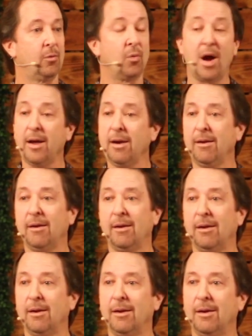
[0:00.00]
Right?
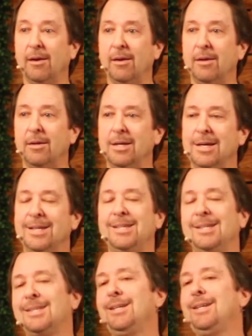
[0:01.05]

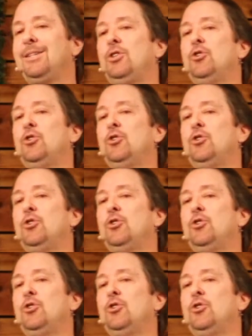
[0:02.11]
See,